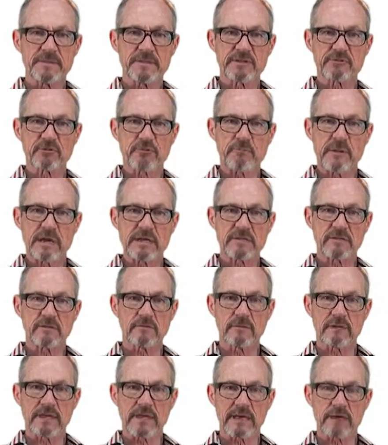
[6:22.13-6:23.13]
it's
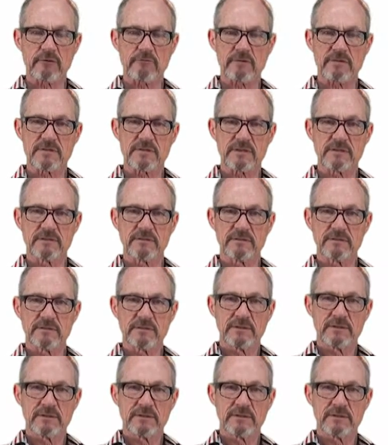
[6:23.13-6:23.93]
grammatical accuracy.